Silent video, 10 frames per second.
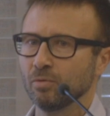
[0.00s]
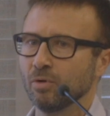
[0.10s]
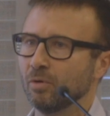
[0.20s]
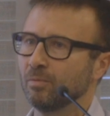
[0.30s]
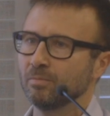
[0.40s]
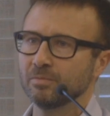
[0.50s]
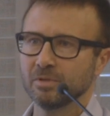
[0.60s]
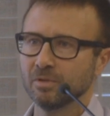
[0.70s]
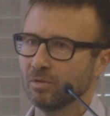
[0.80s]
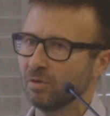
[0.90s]
to go,
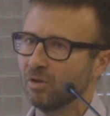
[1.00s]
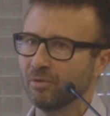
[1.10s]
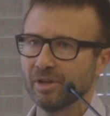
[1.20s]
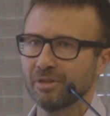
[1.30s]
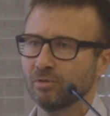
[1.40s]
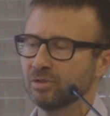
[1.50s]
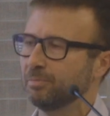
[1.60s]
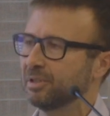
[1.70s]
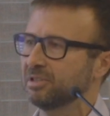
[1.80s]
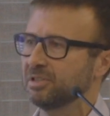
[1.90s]
you know, over 1,000
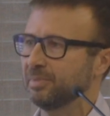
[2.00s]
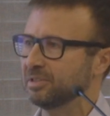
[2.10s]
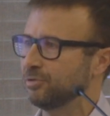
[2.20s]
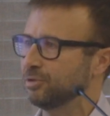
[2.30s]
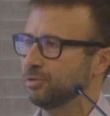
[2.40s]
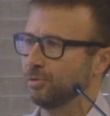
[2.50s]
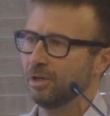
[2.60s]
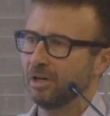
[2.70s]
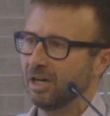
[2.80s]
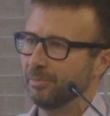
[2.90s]
participants for sure.
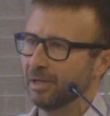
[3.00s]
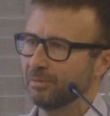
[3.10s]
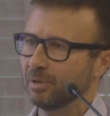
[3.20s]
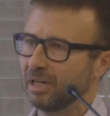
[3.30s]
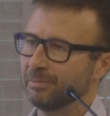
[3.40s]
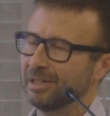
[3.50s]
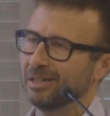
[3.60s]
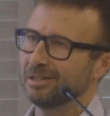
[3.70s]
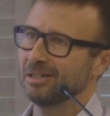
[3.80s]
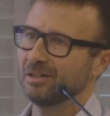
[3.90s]
I mean,
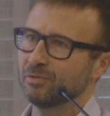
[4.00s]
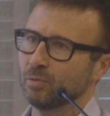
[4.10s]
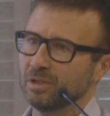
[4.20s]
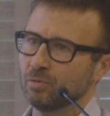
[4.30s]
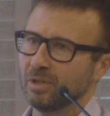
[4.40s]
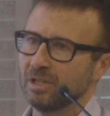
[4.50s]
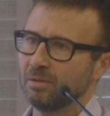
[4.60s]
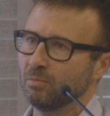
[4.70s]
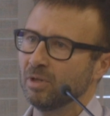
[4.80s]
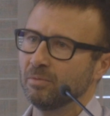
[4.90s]
at the end of 2020,
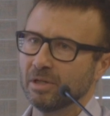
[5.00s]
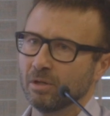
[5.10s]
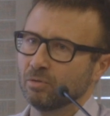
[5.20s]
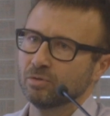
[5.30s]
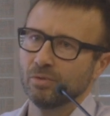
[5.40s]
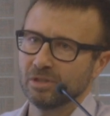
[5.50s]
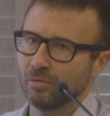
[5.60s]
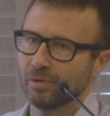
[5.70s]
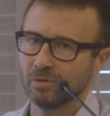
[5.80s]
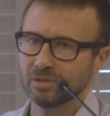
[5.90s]
we'll be close to the
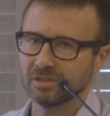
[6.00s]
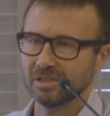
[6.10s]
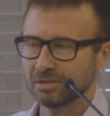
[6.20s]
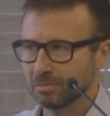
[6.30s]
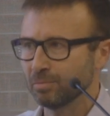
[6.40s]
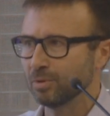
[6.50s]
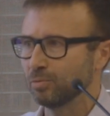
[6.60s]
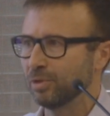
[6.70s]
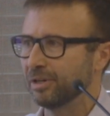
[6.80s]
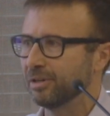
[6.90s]
2,000. That's what
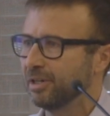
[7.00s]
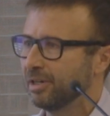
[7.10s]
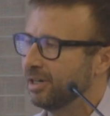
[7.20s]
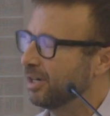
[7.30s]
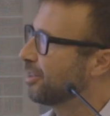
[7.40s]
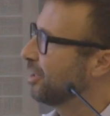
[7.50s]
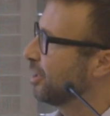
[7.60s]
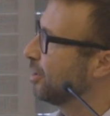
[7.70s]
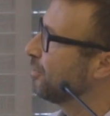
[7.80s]
we are thinking